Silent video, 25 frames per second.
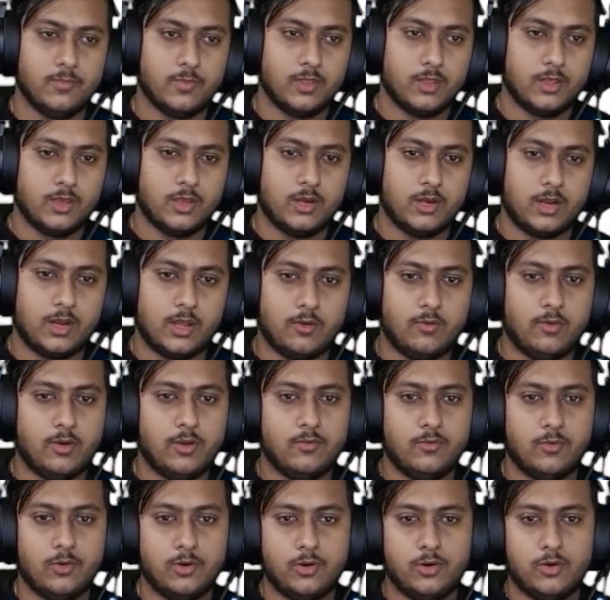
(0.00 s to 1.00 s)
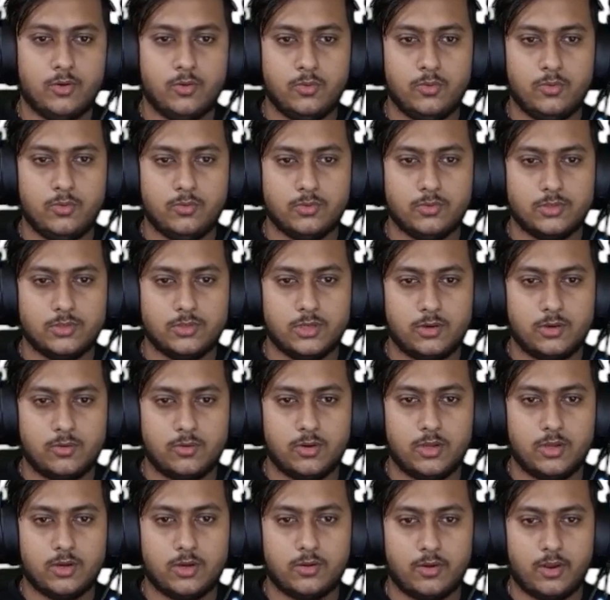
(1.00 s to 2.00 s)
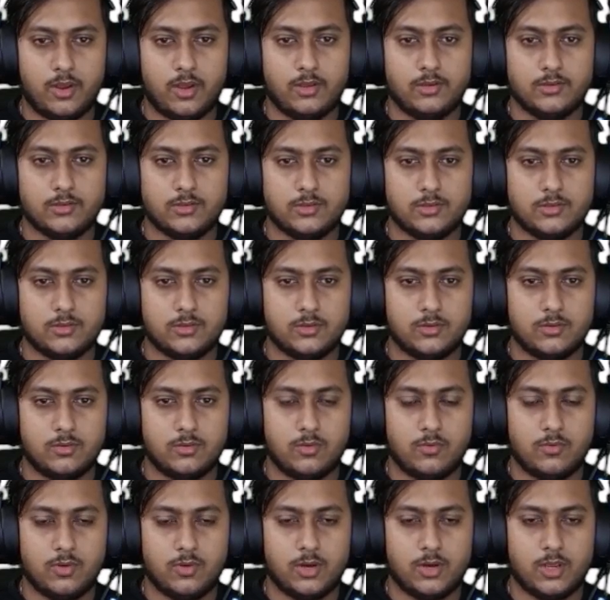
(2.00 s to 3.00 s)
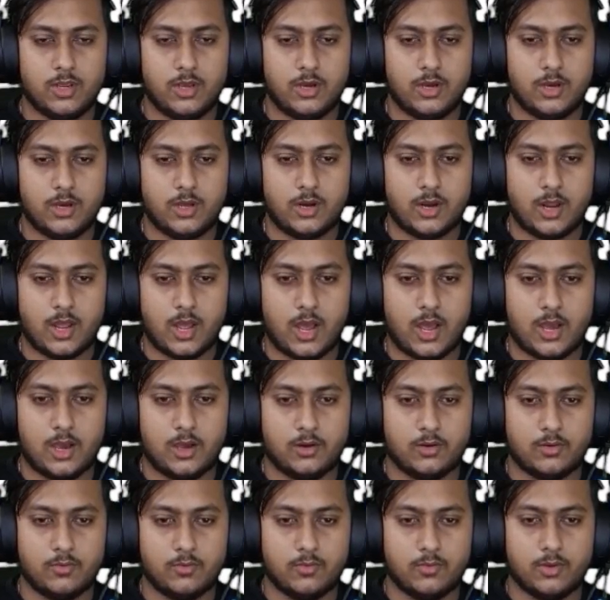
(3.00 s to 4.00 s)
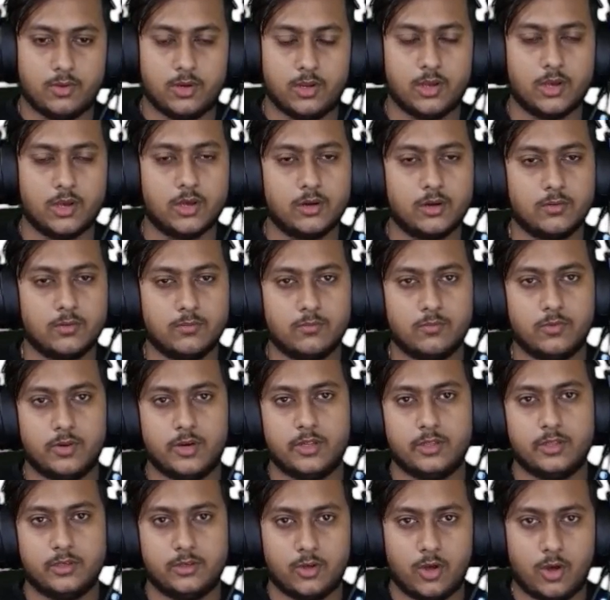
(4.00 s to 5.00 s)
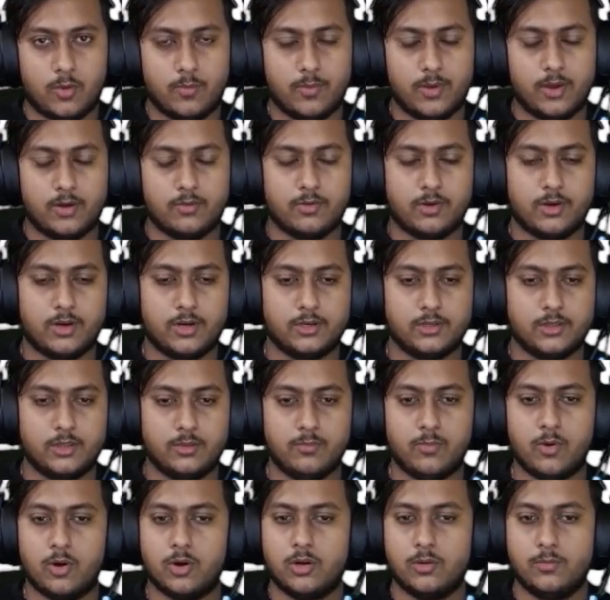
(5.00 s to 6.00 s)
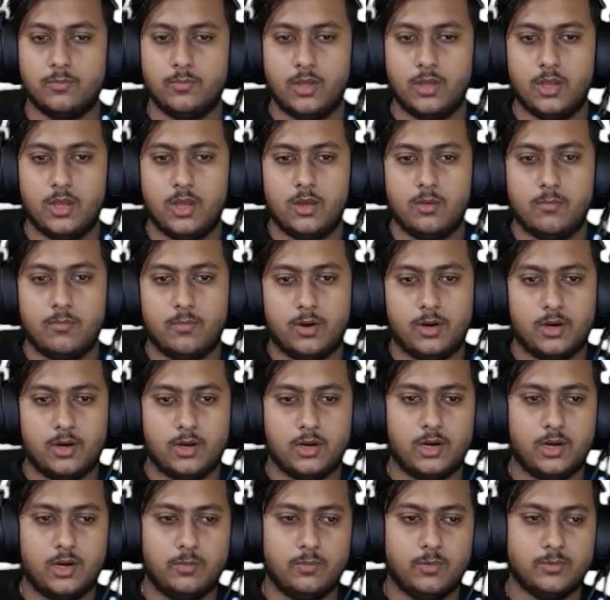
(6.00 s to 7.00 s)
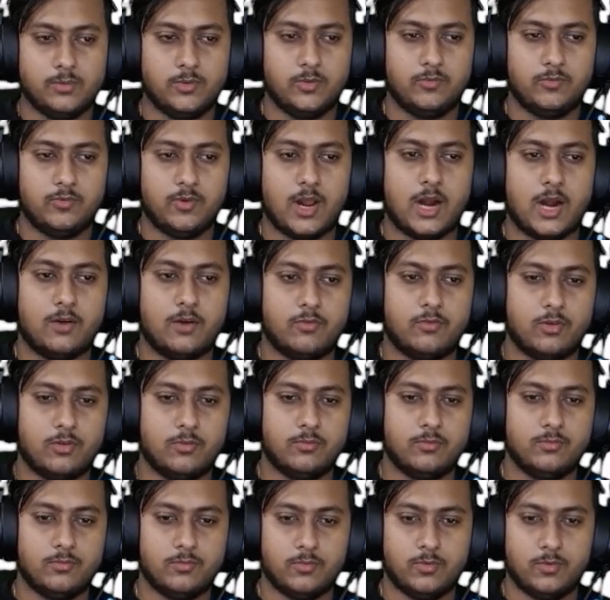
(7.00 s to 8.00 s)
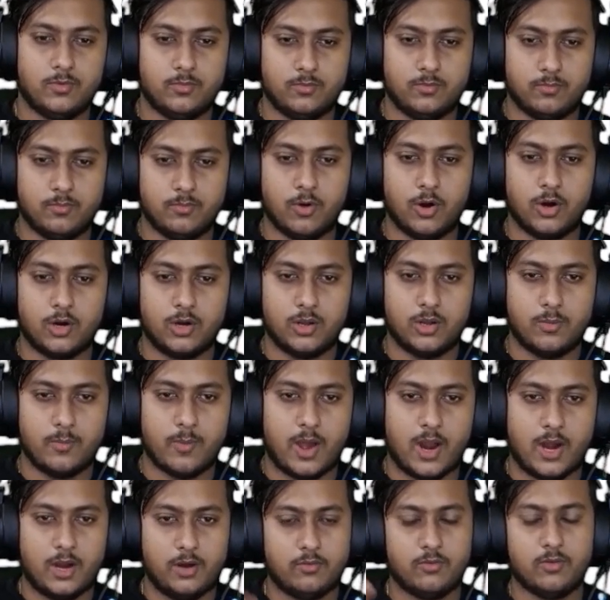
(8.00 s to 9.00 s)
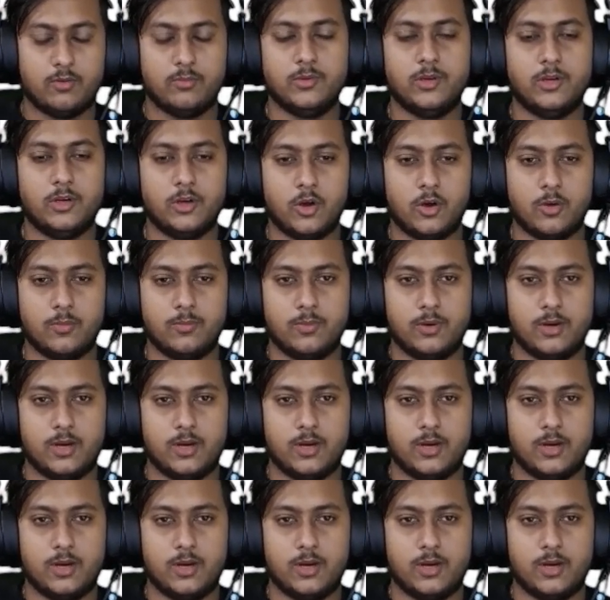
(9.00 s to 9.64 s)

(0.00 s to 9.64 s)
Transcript: Now I want two circular rings over here and over here, one at the top and one at the bottom, but it must be flat from bottom and from the top.